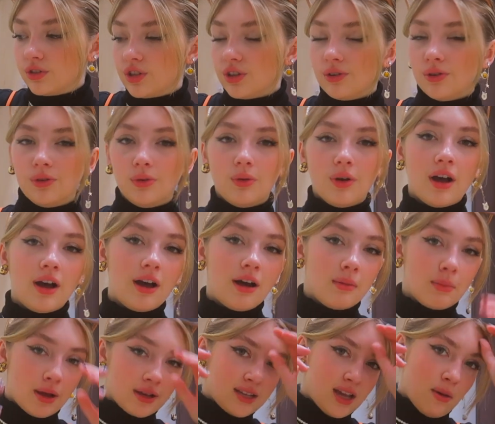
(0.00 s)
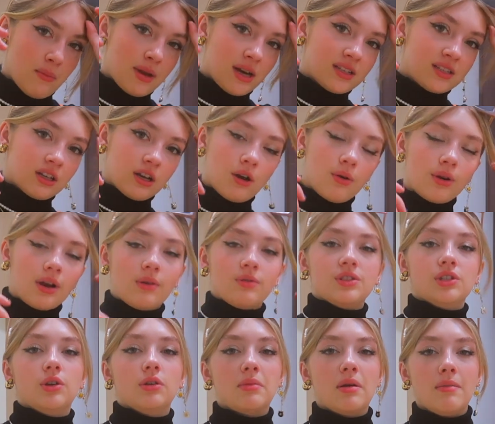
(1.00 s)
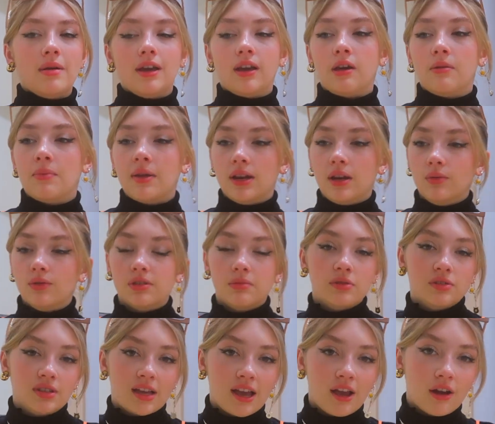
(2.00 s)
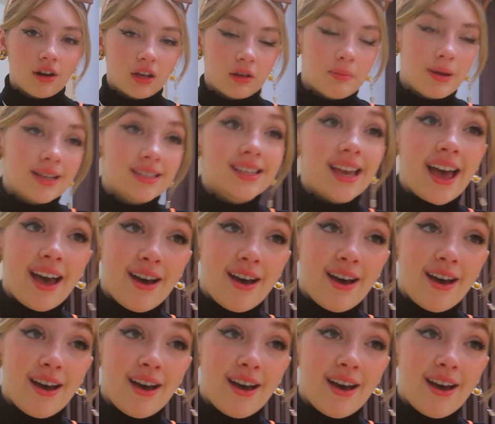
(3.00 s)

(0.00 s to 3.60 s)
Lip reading: to 10 minutes ago when I was doing my makeup and it was the most chaotic mess